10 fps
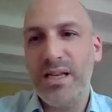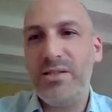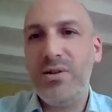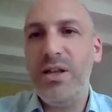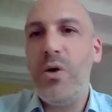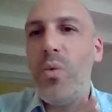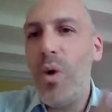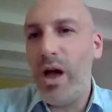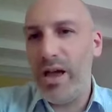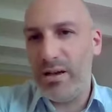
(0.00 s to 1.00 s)
is only a
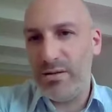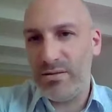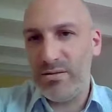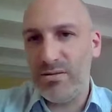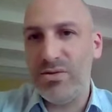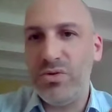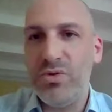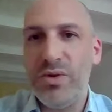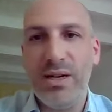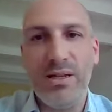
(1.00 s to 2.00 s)
way to
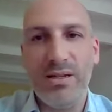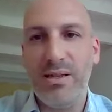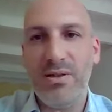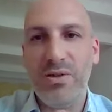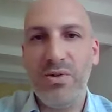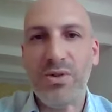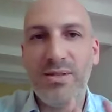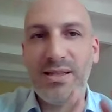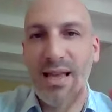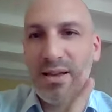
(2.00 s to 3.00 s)
do it. You
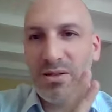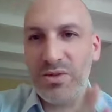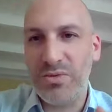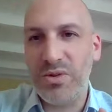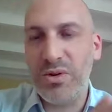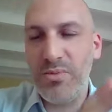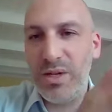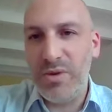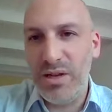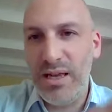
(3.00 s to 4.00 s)
don't take strong
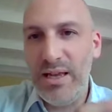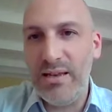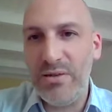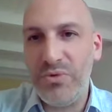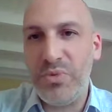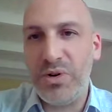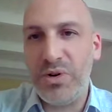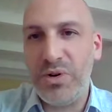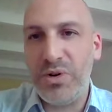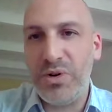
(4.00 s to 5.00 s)
commitment in
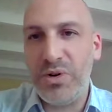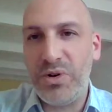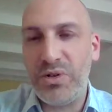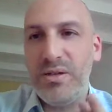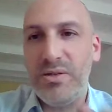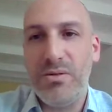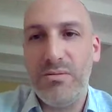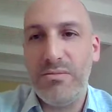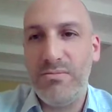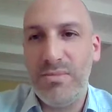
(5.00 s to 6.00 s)
reporting to CDP.
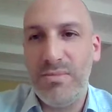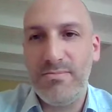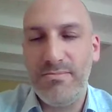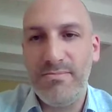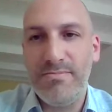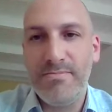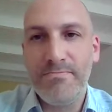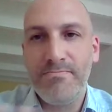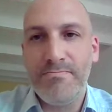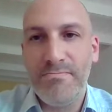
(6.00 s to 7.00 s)
So
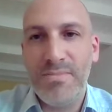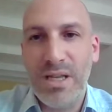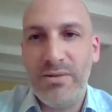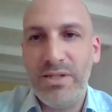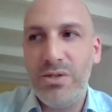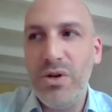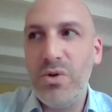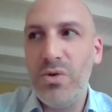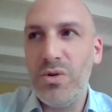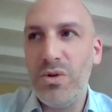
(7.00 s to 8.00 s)
there is
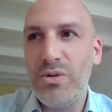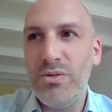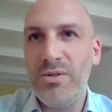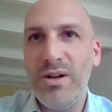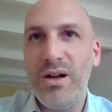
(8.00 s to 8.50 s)
no,